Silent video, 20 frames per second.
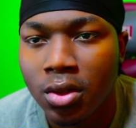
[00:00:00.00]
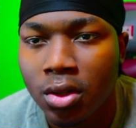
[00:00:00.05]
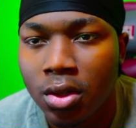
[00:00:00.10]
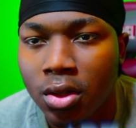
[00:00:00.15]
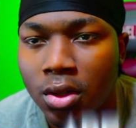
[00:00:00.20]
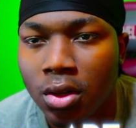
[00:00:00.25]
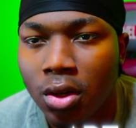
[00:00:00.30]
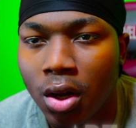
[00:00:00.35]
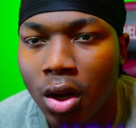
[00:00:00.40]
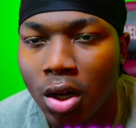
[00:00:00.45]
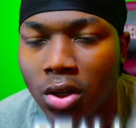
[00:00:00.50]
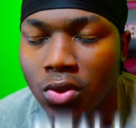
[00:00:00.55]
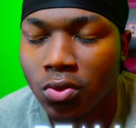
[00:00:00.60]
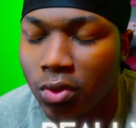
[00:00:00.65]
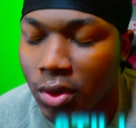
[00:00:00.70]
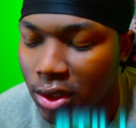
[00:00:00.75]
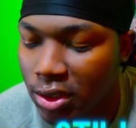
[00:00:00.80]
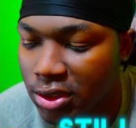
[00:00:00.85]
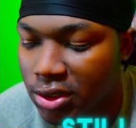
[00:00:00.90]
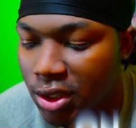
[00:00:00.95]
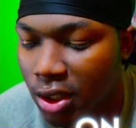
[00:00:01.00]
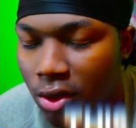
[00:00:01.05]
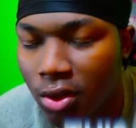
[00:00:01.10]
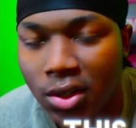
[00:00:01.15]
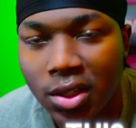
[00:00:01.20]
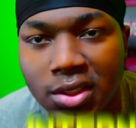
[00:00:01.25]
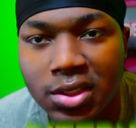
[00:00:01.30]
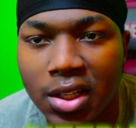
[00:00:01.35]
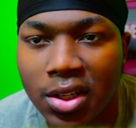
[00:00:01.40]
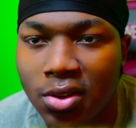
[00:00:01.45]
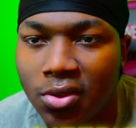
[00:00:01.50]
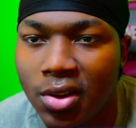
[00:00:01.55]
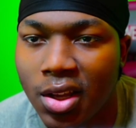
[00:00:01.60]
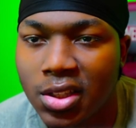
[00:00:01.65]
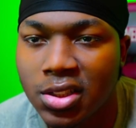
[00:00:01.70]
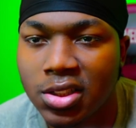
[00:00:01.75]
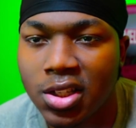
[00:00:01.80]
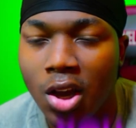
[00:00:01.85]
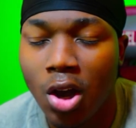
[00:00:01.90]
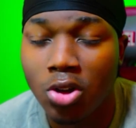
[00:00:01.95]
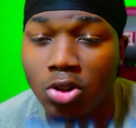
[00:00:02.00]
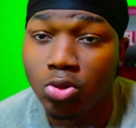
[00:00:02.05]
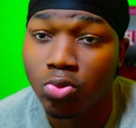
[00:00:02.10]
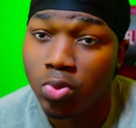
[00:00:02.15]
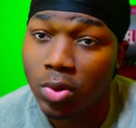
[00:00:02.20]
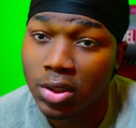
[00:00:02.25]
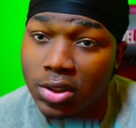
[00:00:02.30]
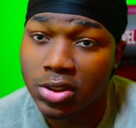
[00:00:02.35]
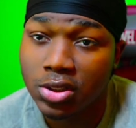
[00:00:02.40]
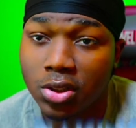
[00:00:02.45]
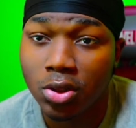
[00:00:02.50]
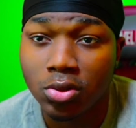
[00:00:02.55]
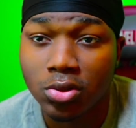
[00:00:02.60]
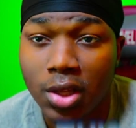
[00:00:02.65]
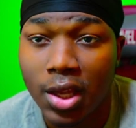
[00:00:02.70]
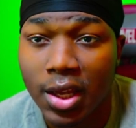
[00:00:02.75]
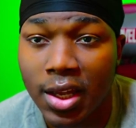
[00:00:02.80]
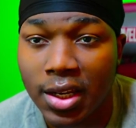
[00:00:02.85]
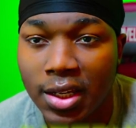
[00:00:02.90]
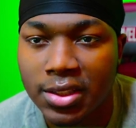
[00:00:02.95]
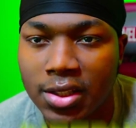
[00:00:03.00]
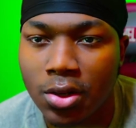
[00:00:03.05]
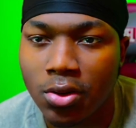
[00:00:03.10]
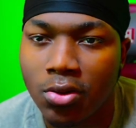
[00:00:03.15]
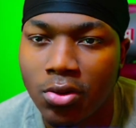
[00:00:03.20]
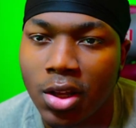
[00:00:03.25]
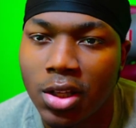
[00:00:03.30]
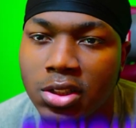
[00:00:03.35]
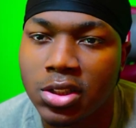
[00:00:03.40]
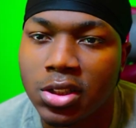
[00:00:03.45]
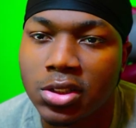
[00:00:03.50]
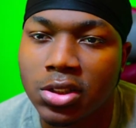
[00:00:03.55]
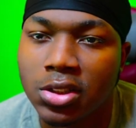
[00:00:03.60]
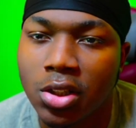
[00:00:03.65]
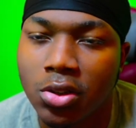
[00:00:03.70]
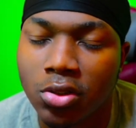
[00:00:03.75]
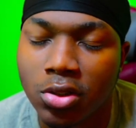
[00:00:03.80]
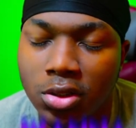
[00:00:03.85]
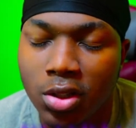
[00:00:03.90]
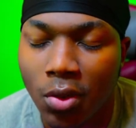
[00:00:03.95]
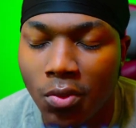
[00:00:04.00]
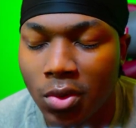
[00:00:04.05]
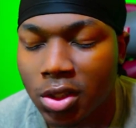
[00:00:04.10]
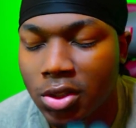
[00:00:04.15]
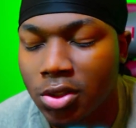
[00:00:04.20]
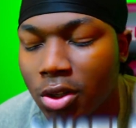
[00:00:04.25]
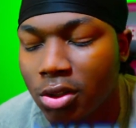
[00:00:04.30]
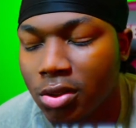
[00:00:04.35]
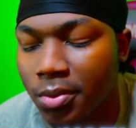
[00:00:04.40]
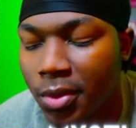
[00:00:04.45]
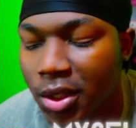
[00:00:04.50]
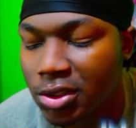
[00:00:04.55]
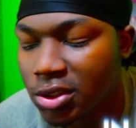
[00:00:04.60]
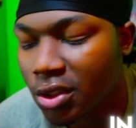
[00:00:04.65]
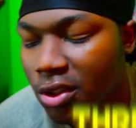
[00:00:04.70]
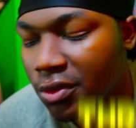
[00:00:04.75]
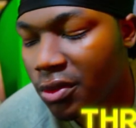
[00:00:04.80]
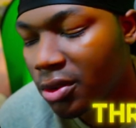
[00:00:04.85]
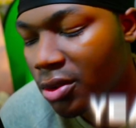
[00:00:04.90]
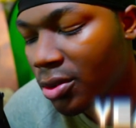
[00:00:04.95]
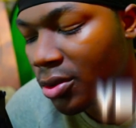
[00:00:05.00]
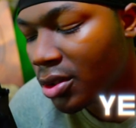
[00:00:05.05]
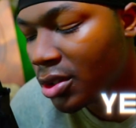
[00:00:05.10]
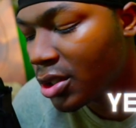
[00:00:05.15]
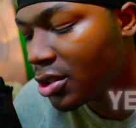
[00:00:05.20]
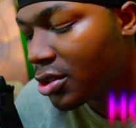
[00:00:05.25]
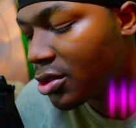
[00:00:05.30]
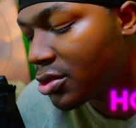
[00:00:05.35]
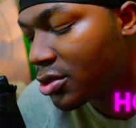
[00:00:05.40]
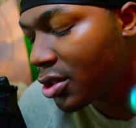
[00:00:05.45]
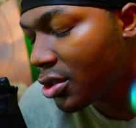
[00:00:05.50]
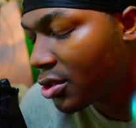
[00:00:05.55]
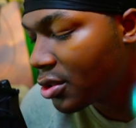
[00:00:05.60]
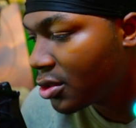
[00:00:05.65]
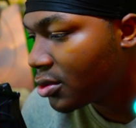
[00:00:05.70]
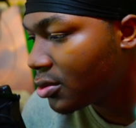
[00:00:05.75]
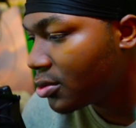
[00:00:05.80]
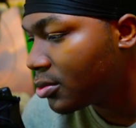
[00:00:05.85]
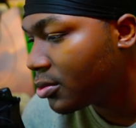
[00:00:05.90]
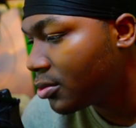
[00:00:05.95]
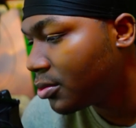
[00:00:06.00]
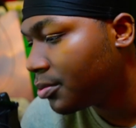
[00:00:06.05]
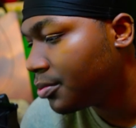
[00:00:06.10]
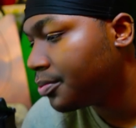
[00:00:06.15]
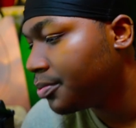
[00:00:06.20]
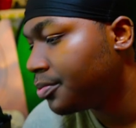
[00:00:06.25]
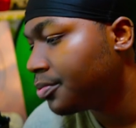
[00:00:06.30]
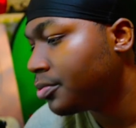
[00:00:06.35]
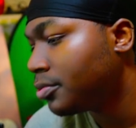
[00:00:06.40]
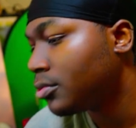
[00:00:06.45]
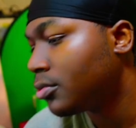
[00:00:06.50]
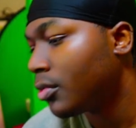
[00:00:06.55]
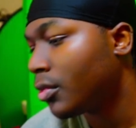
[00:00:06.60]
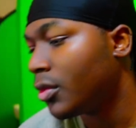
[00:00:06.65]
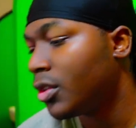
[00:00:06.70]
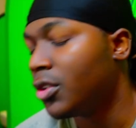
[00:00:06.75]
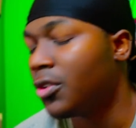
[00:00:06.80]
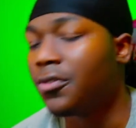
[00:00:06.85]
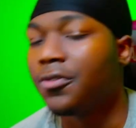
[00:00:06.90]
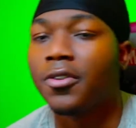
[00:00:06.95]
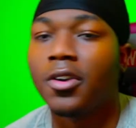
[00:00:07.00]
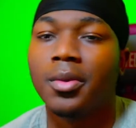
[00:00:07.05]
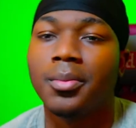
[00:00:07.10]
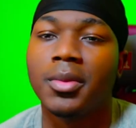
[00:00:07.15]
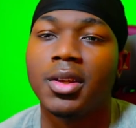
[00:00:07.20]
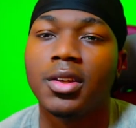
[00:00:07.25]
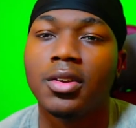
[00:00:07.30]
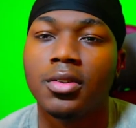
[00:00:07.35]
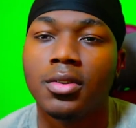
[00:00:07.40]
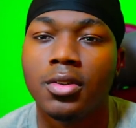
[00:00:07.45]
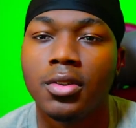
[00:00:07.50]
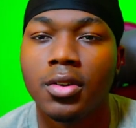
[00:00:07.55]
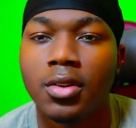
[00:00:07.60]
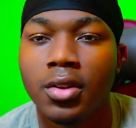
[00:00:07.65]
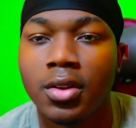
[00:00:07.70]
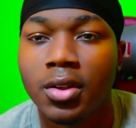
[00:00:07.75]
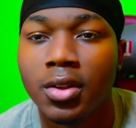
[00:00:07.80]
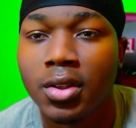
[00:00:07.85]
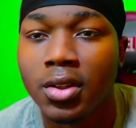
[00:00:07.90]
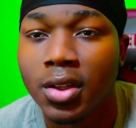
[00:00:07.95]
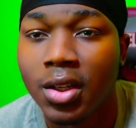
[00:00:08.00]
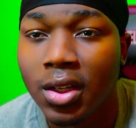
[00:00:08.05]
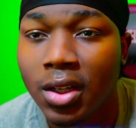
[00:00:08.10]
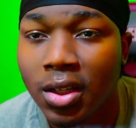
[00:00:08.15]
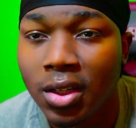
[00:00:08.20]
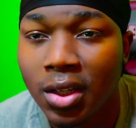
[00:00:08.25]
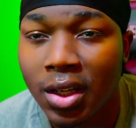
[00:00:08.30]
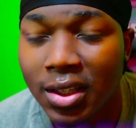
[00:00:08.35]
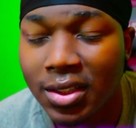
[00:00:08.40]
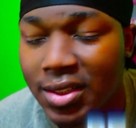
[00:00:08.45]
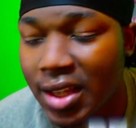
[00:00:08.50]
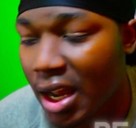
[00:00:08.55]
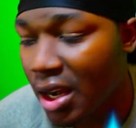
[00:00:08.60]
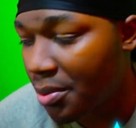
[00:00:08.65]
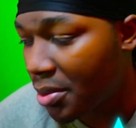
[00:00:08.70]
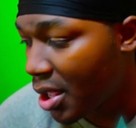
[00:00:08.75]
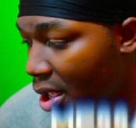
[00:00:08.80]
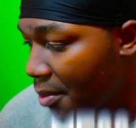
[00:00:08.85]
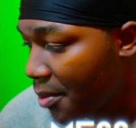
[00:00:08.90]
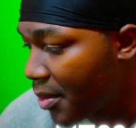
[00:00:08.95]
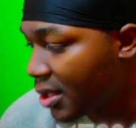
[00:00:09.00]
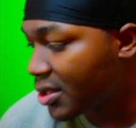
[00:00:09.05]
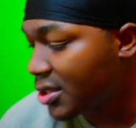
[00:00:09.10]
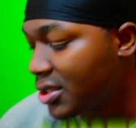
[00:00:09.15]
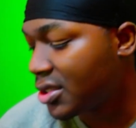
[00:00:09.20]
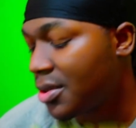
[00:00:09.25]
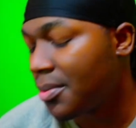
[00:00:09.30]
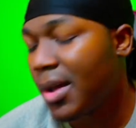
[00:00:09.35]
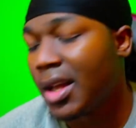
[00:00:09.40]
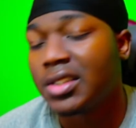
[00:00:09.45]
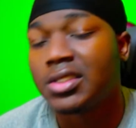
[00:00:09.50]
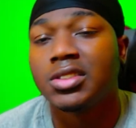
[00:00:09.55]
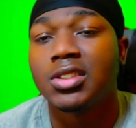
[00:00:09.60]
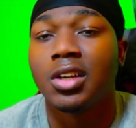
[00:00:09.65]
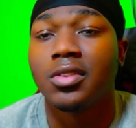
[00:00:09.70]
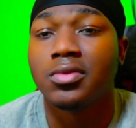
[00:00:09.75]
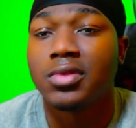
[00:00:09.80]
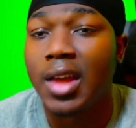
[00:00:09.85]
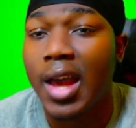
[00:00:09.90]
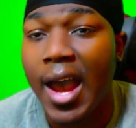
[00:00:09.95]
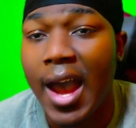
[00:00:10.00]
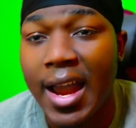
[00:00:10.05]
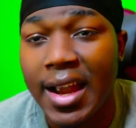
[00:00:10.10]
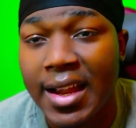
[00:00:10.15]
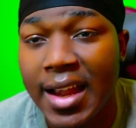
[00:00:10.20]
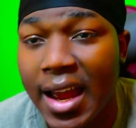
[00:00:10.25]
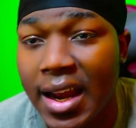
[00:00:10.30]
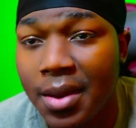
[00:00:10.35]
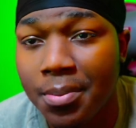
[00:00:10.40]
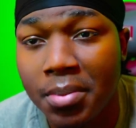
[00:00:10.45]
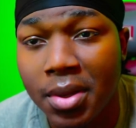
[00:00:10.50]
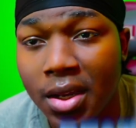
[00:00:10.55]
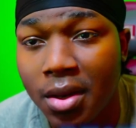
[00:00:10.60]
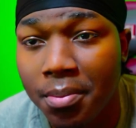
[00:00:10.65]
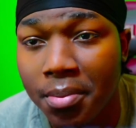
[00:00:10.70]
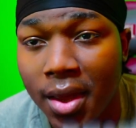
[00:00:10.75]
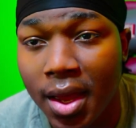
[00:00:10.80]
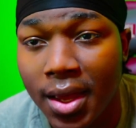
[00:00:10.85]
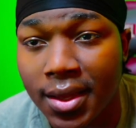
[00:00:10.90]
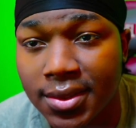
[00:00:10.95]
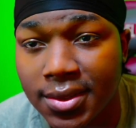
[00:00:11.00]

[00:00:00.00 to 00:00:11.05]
Are you really still on this internet shit? Are you really still taking this internet shit serious? I want to talk to myself in 3 years. Hold on. You feel me? It's got to be a message to myself that I got to be the best.